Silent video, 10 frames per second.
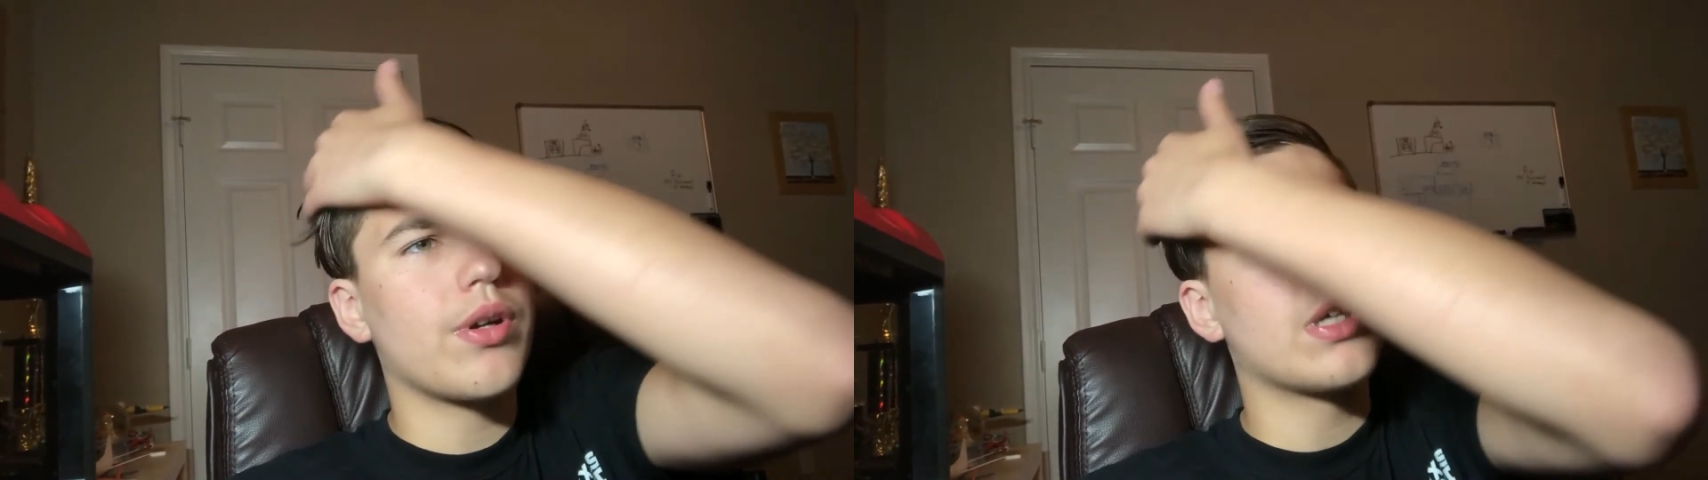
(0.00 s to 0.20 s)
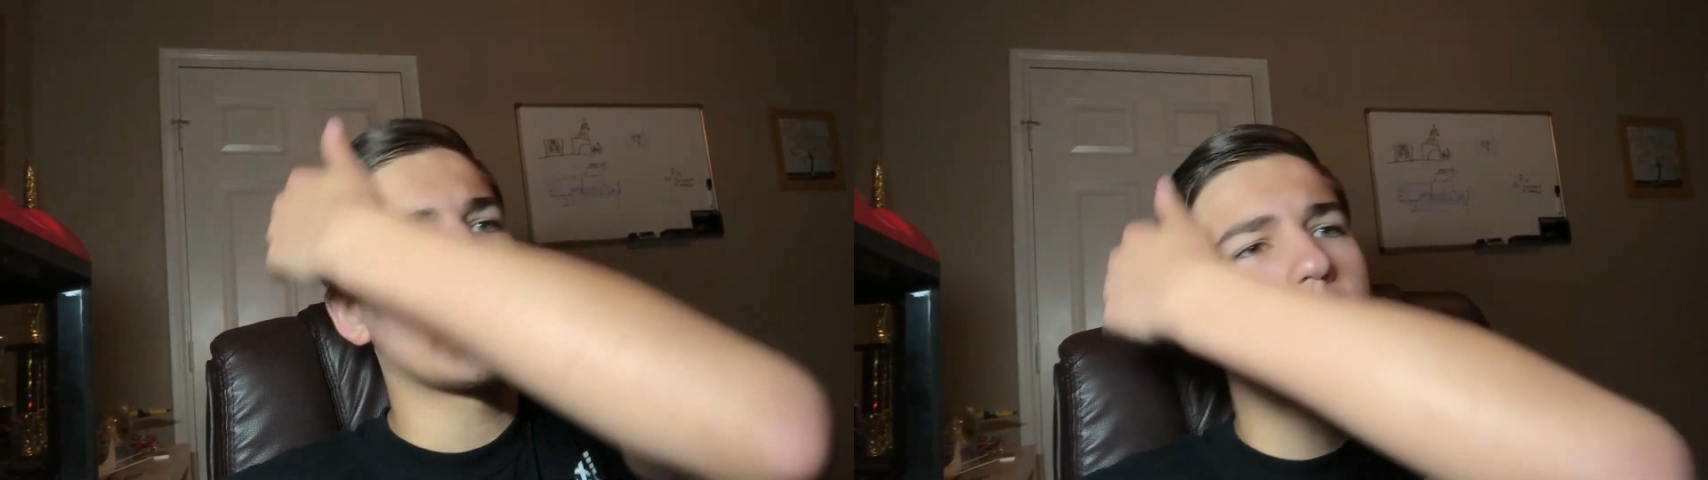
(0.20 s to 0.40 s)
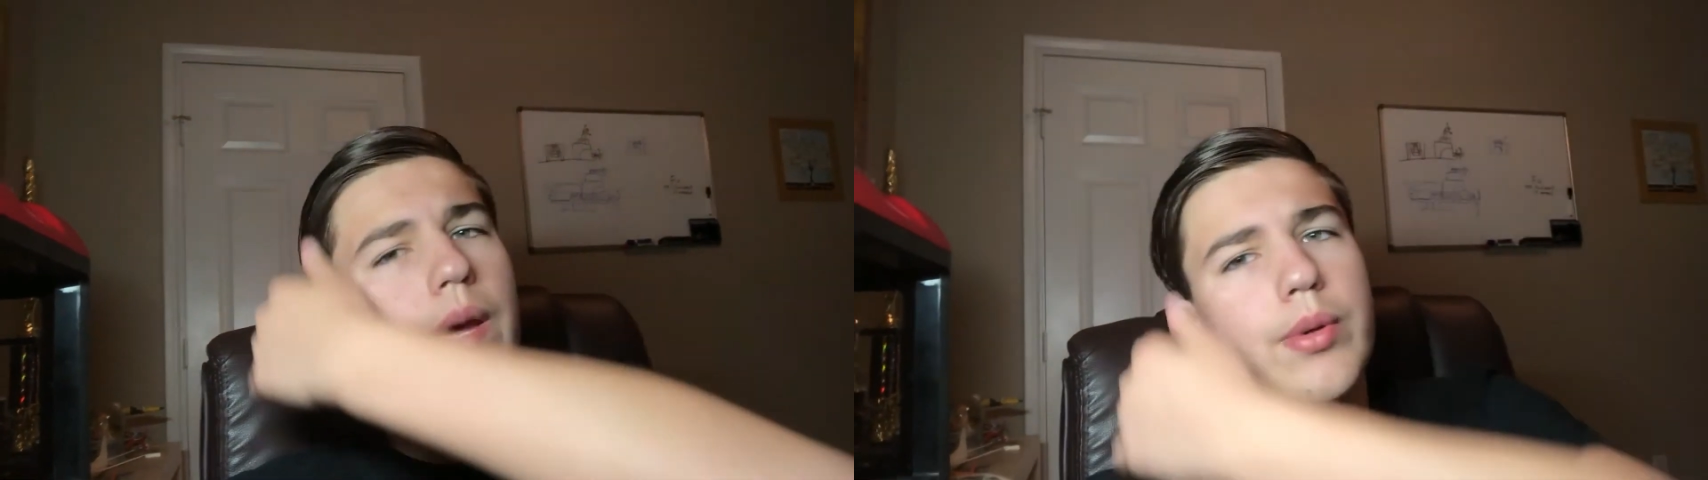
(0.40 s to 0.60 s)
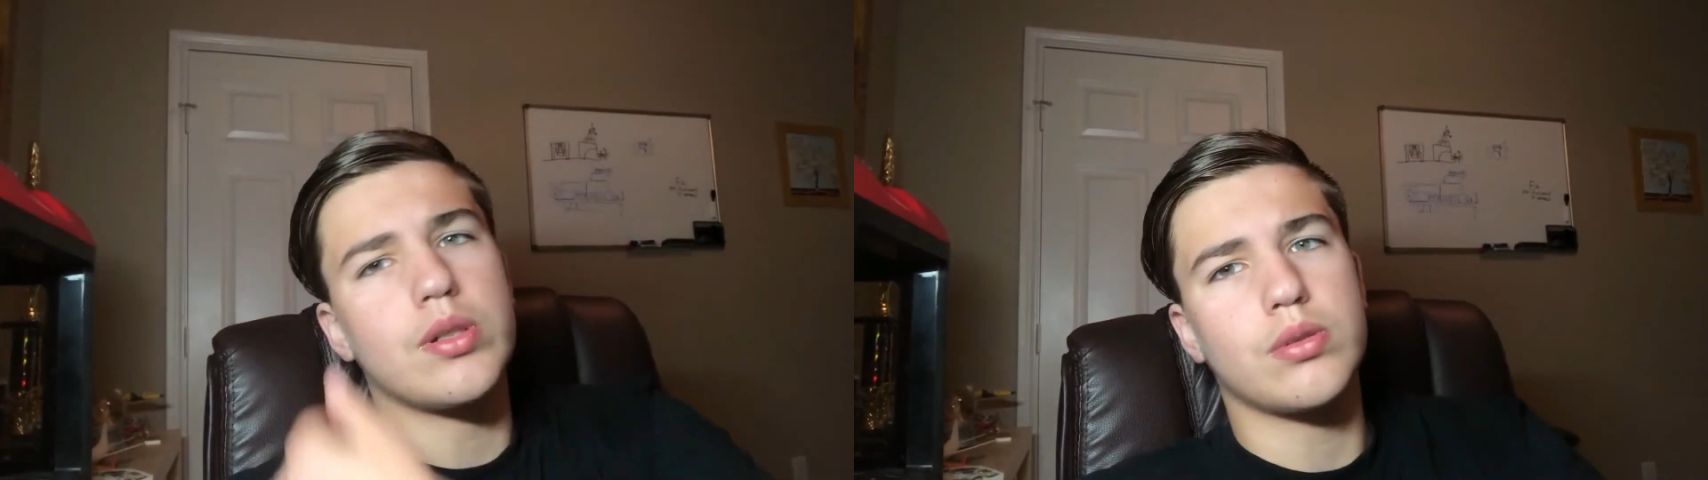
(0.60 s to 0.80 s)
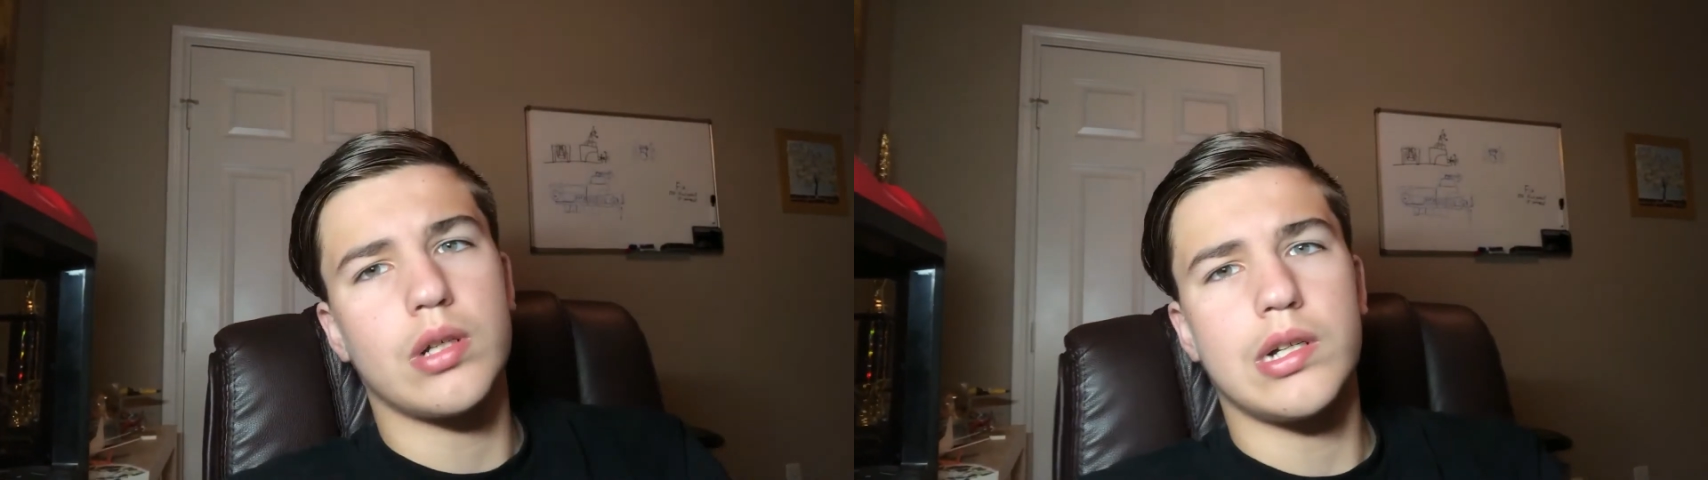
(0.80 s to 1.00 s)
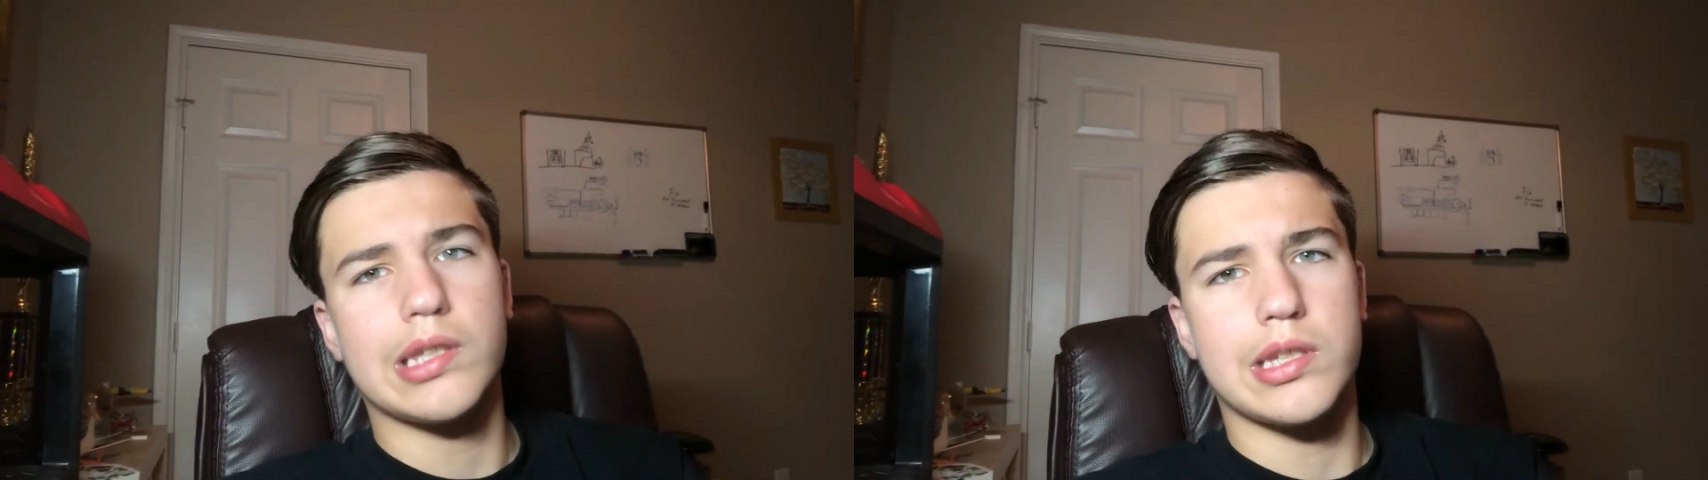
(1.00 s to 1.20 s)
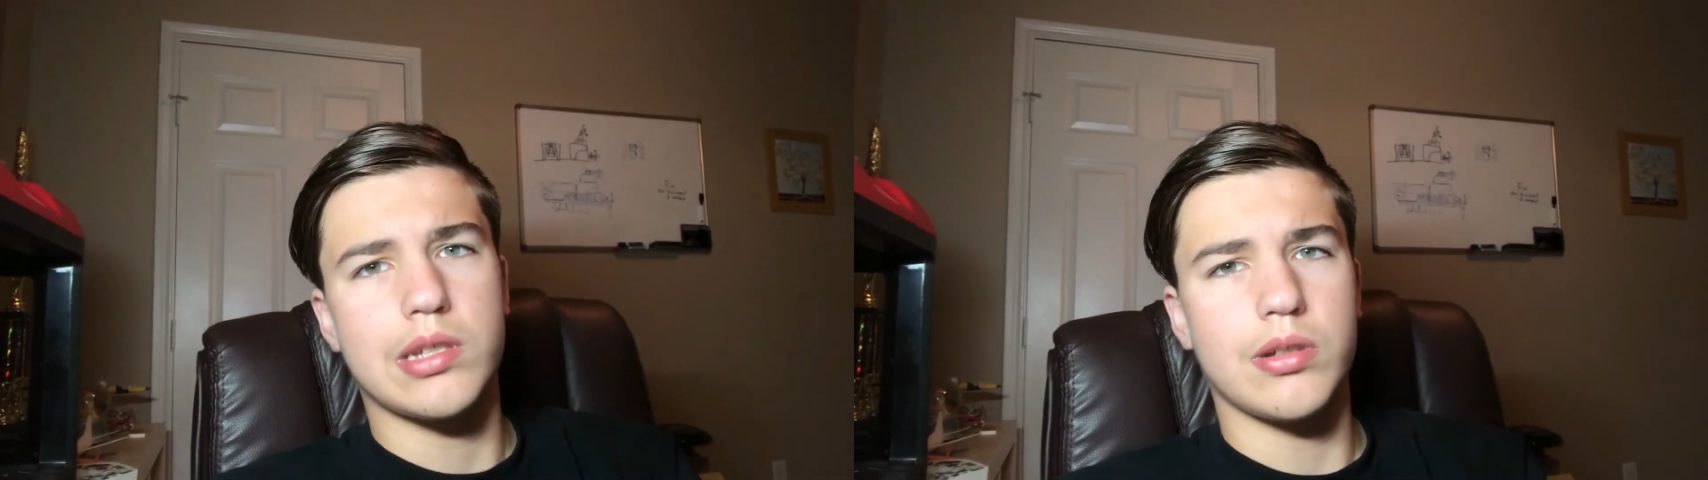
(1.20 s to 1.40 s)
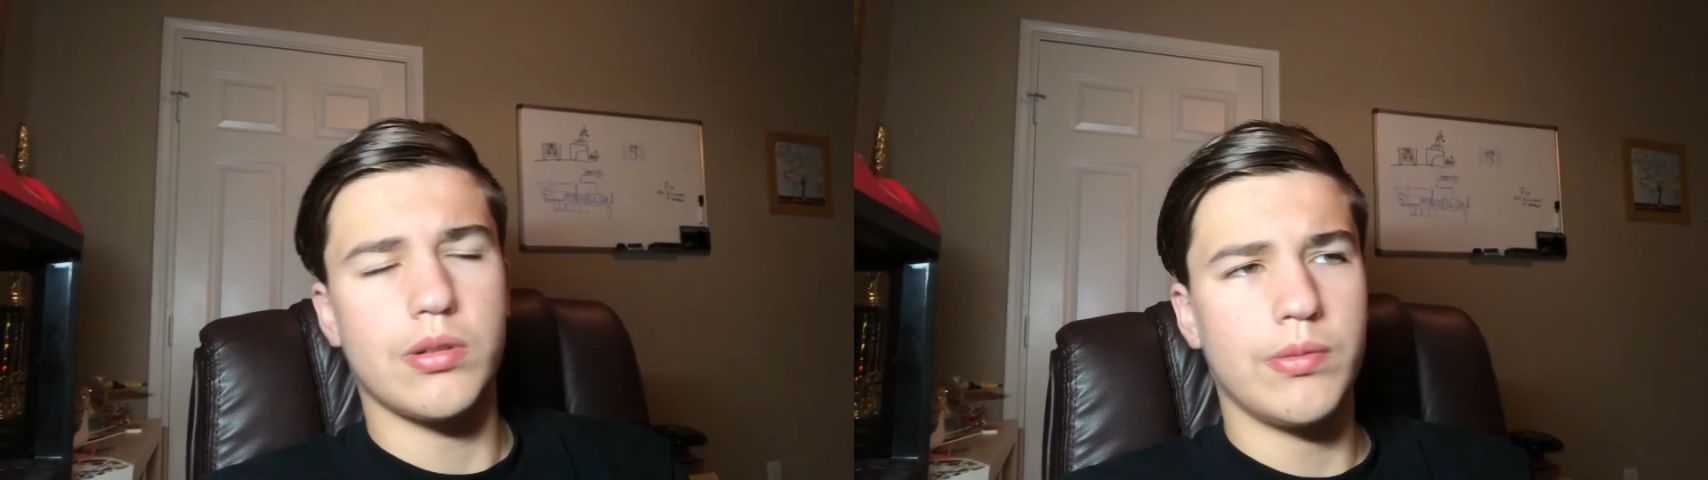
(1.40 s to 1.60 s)
as time goes on,
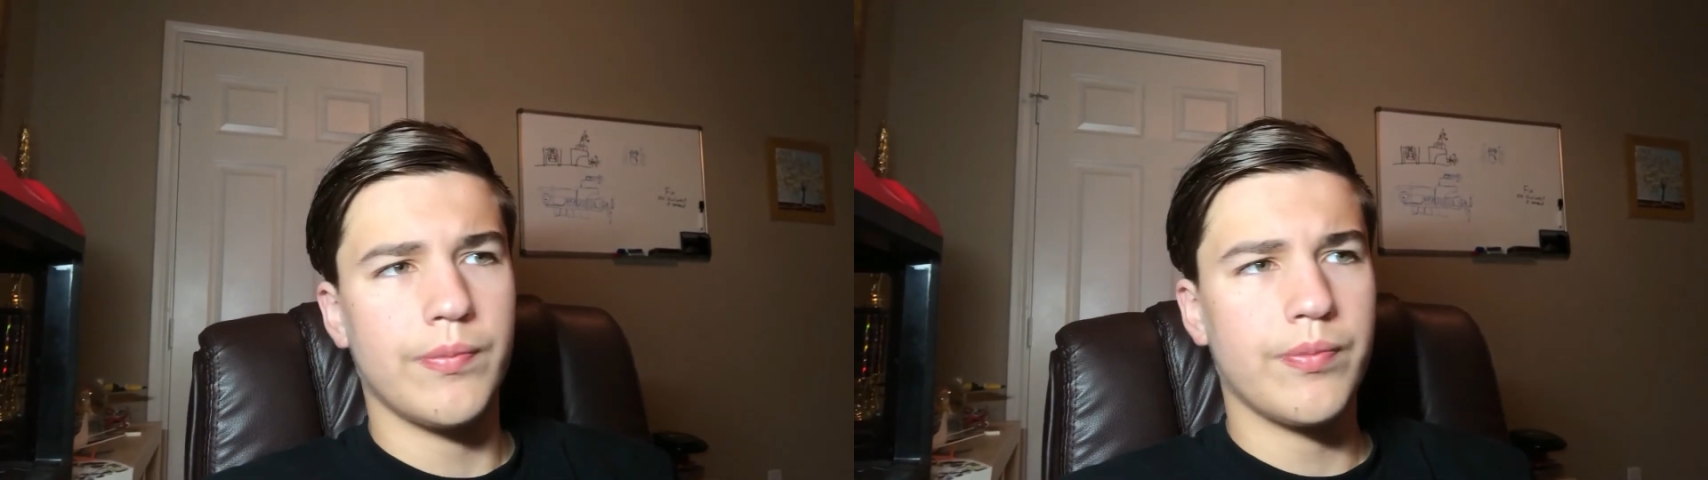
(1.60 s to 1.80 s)
so...